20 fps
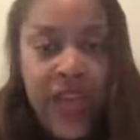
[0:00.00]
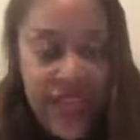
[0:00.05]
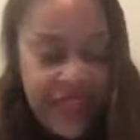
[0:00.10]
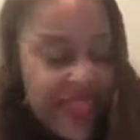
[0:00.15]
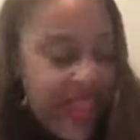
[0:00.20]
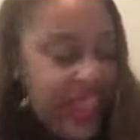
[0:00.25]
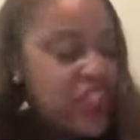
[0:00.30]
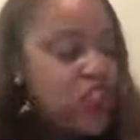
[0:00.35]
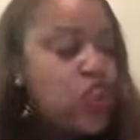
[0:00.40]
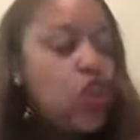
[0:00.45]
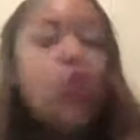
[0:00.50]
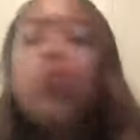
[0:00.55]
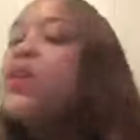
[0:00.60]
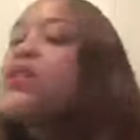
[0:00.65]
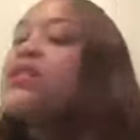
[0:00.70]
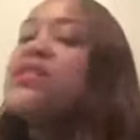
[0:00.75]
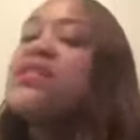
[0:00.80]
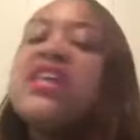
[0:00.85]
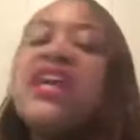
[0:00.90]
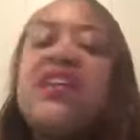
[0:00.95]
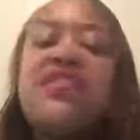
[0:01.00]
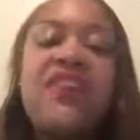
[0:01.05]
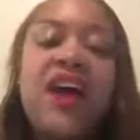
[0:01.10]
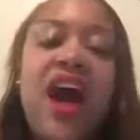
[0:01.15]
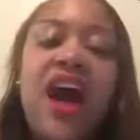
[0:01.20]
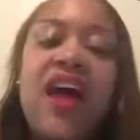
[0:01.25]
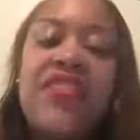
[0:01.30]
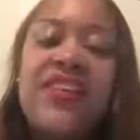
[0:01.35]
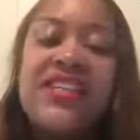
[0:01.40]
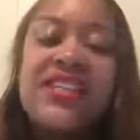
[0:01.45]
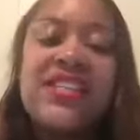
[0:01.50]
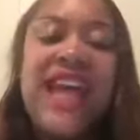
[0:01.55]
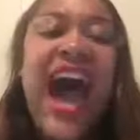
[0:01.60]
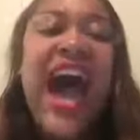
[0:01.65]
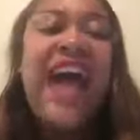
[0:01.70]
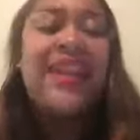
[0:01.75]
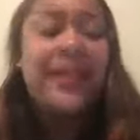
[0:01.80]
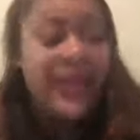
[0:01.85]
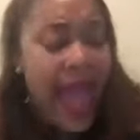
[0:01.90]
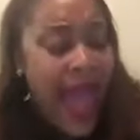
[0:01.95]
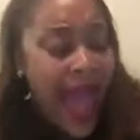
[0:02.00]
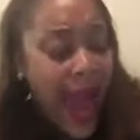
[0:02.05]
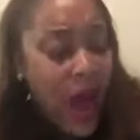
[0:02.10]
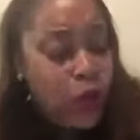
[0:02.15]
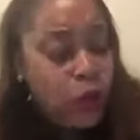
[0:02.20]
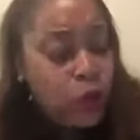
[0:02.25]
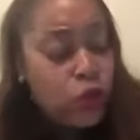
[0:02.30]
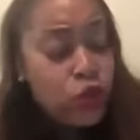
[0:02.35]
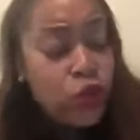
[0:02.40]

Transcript: that you will see the other side and how